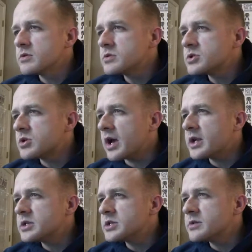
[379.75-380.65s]

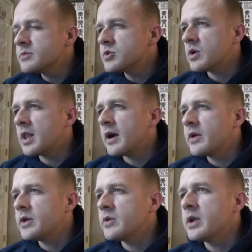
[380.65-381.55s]
stratagem to allow a
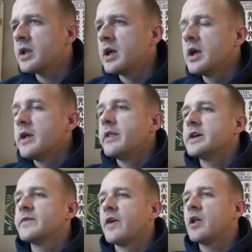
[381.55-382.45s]
unit that
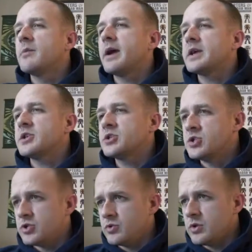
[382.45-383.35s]
has fallen back to
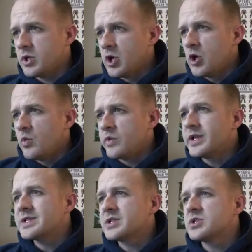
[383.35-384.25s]
shoot, would
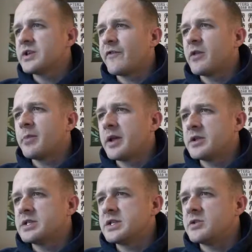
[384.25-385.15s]
they still suffer the
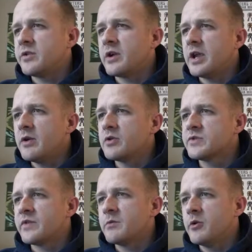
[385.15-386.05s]
penalty to their hit rolls
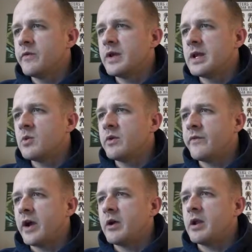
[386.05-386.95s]
for moving when
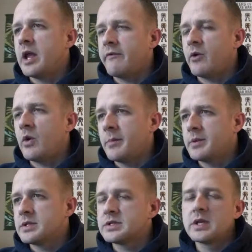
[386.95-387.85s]
firing heavy
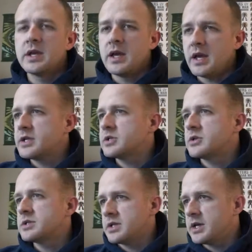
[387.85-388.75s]
weapons? Answer
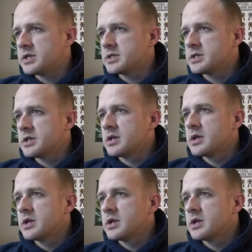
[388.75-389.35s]
is yes.